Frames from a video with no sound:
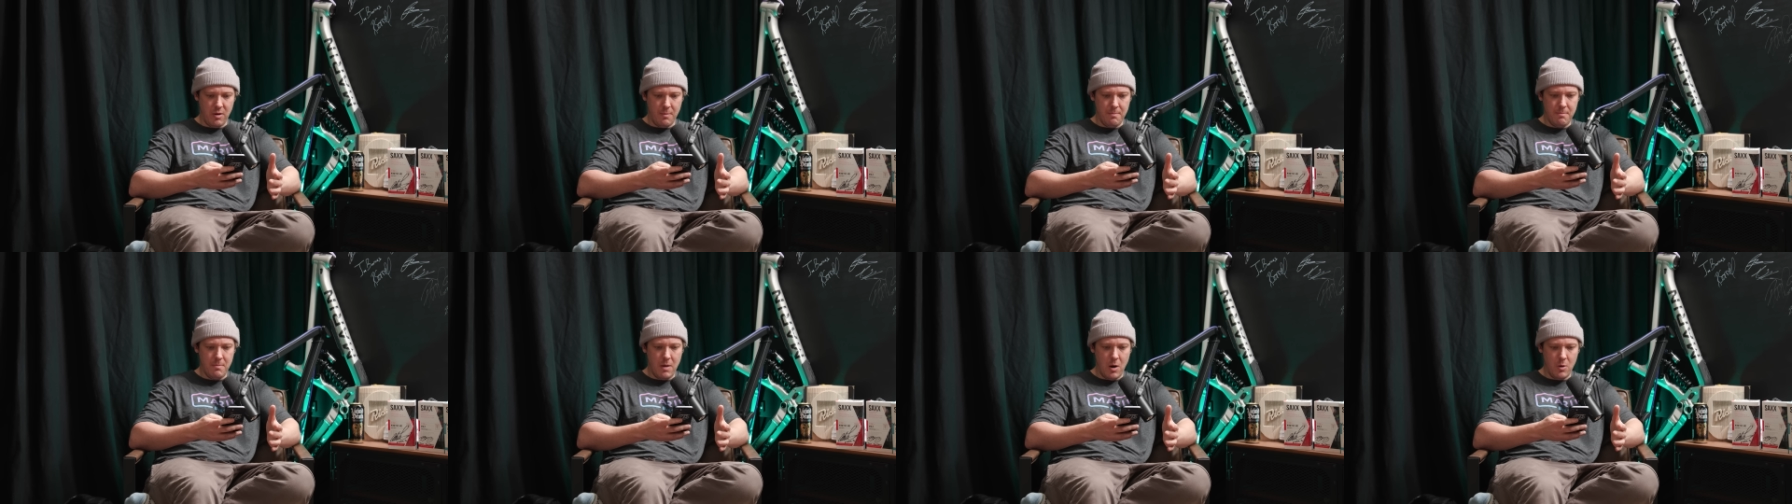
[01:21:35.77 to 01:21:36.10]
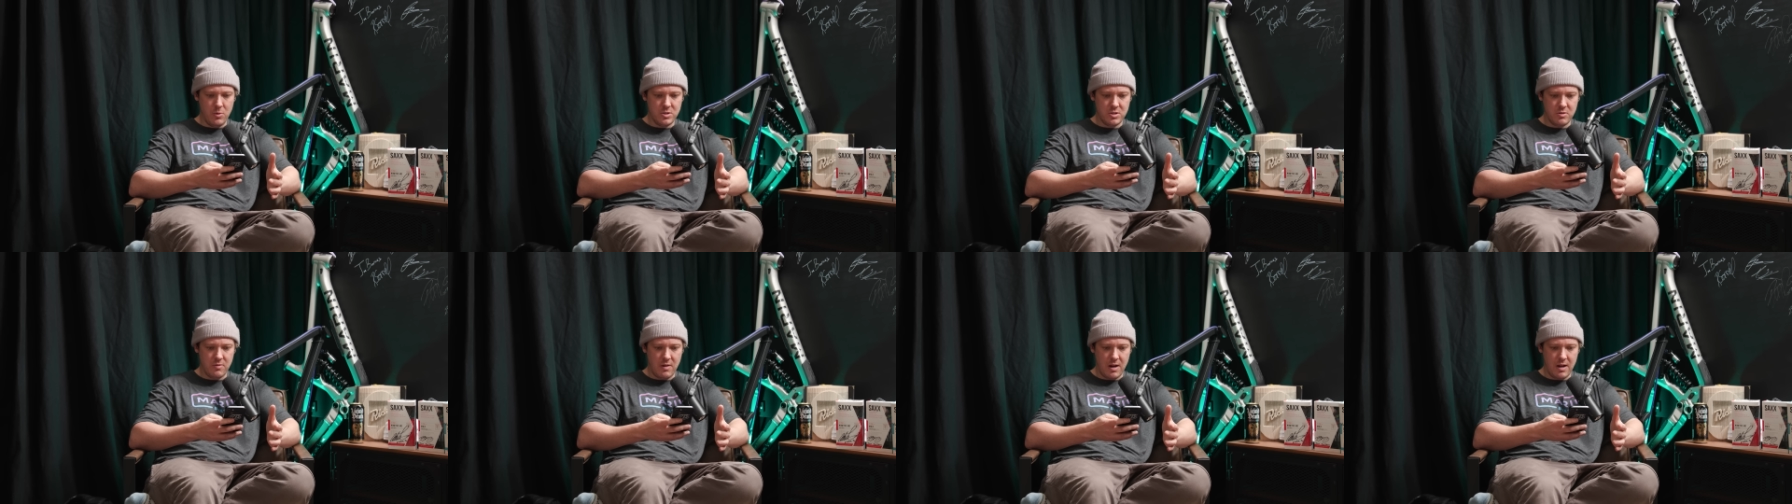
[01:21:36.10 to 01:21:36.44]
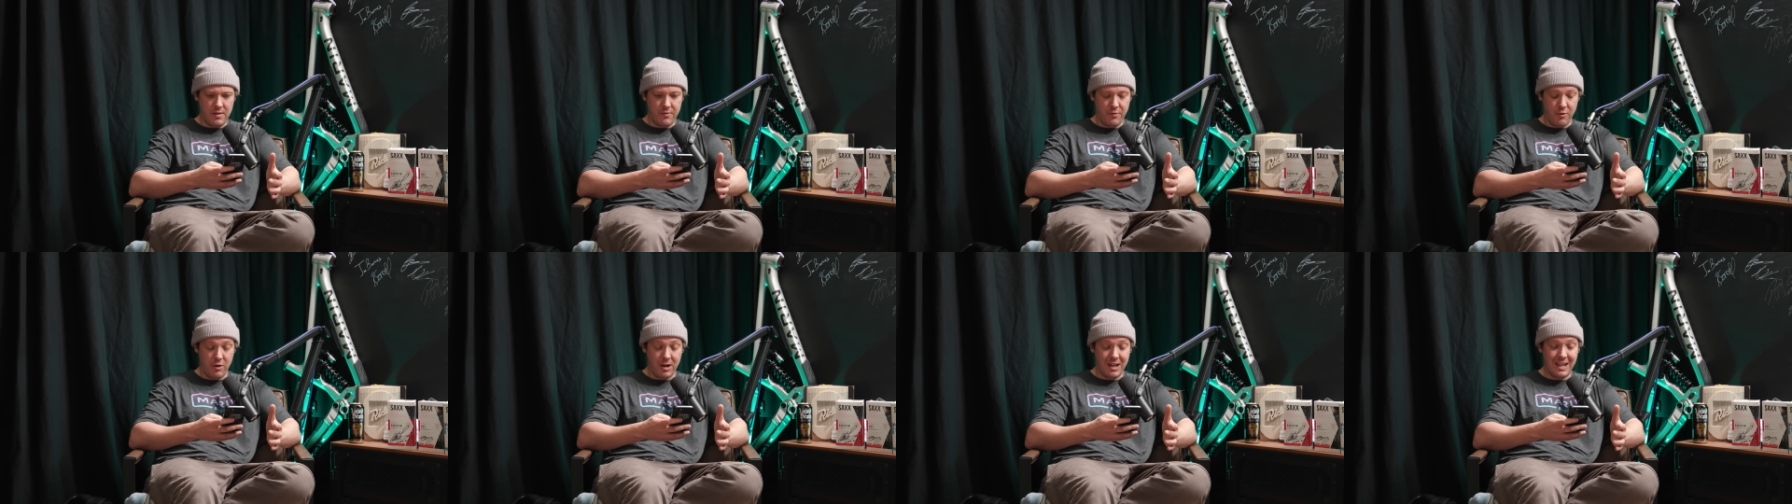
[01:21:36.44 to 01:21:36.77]

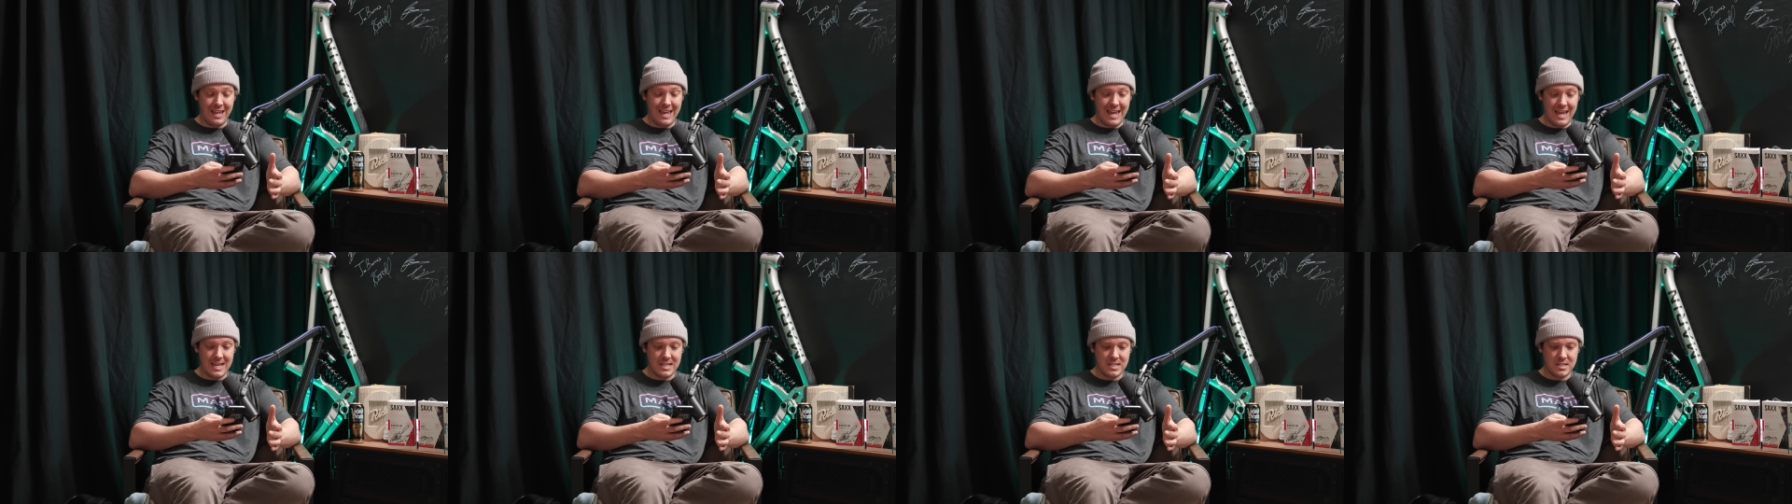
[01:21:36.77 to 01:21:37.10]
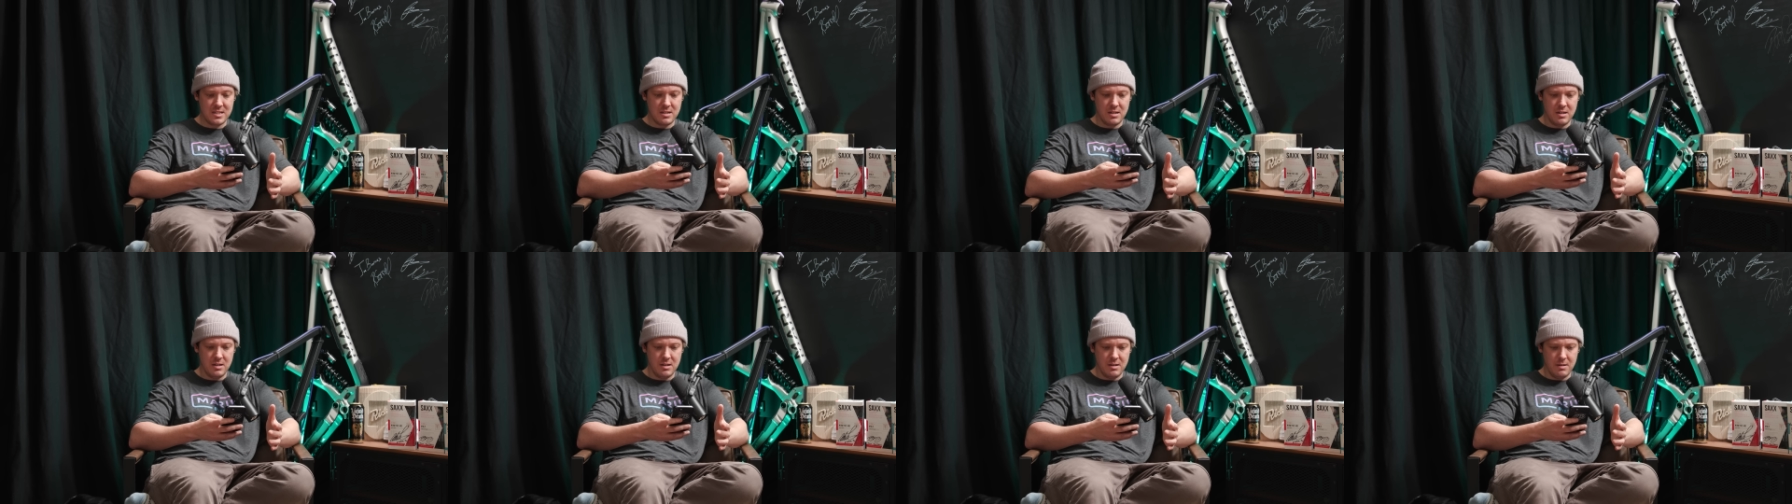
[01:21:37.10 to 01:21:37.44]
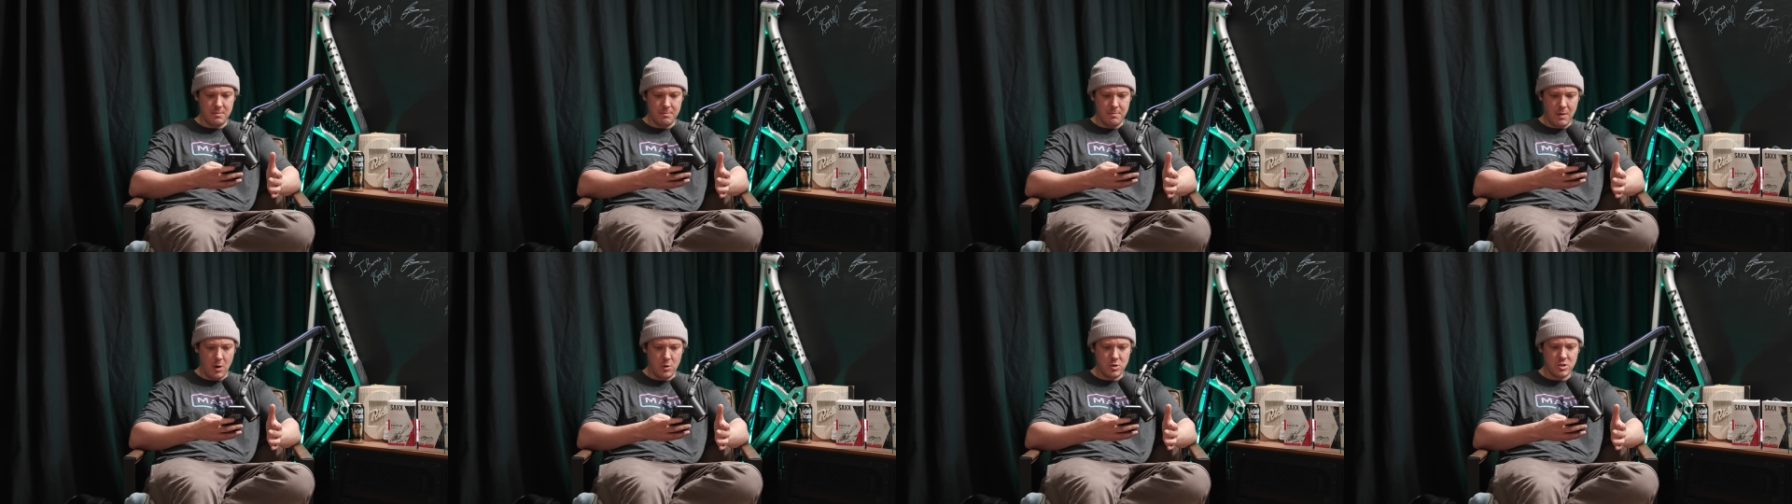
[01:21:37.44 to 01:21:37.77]
a Kiss
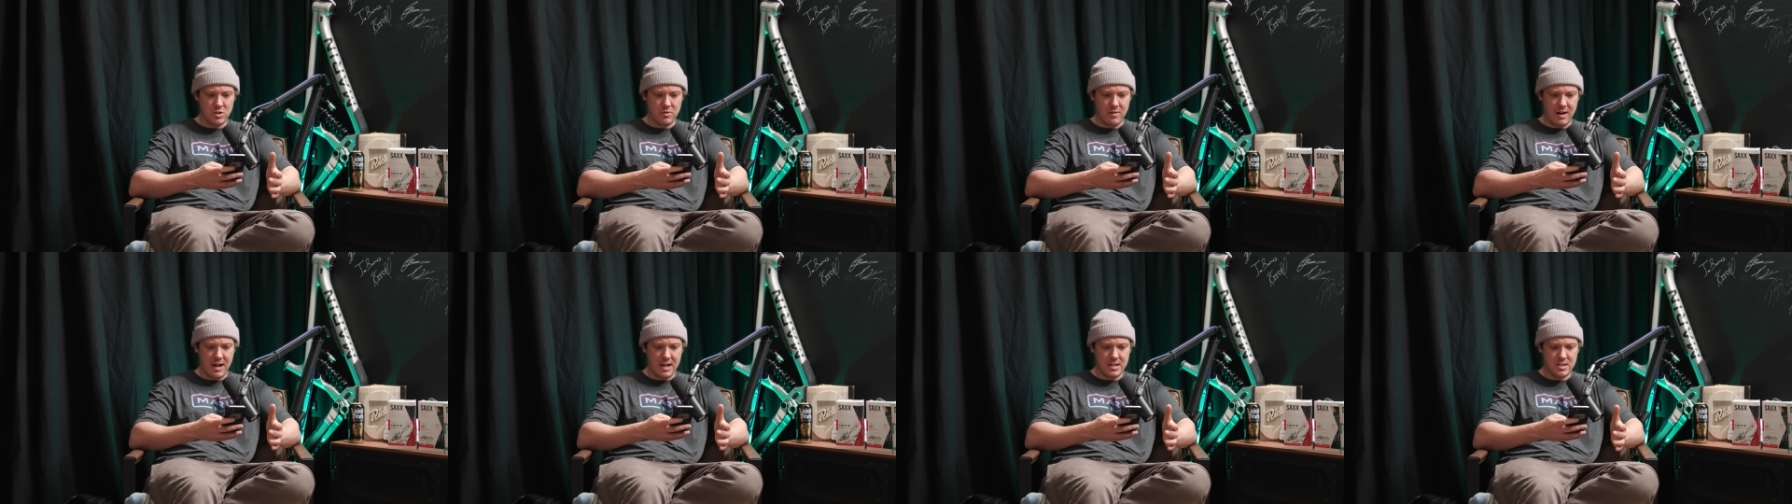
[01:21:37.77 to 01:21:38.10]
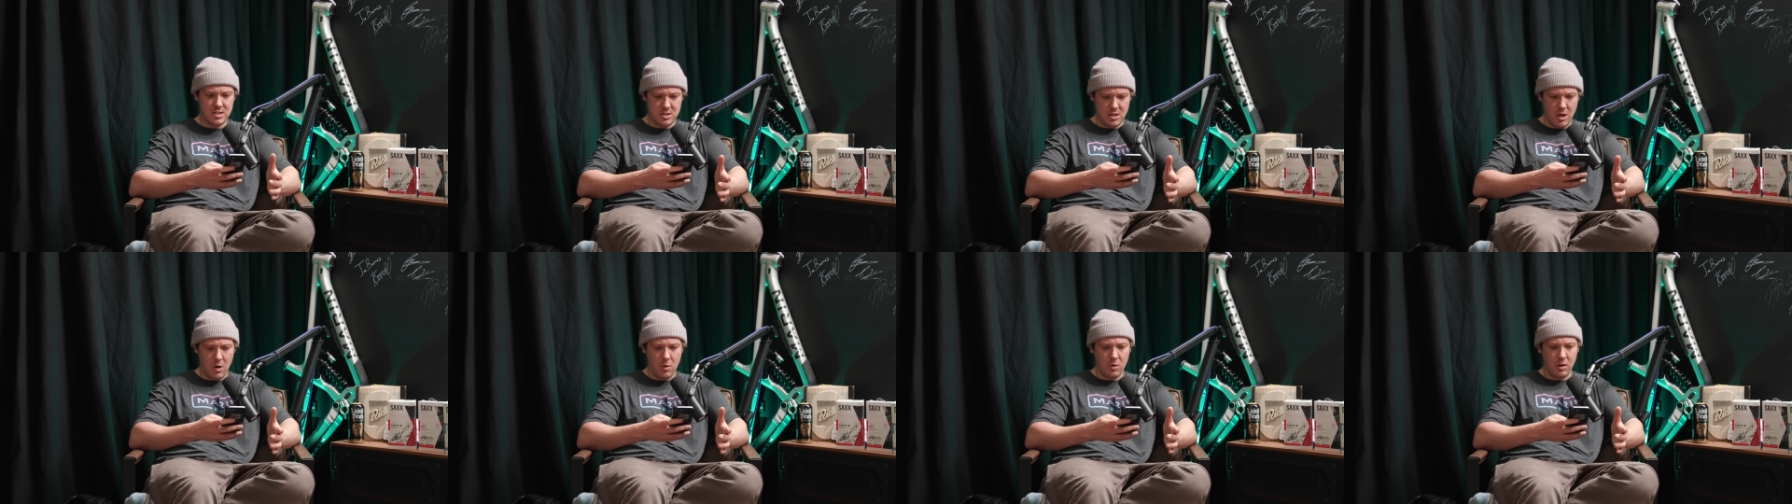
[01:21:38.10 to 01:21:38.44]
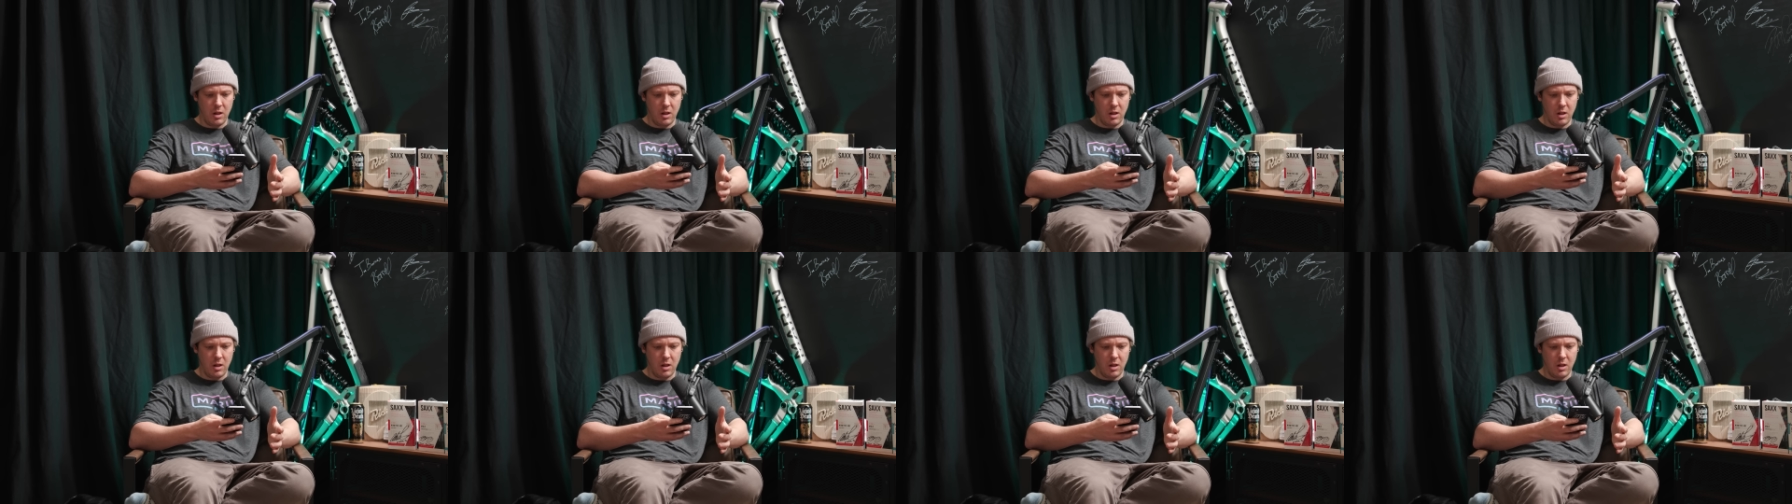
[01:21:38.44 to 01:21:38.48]
motorised snow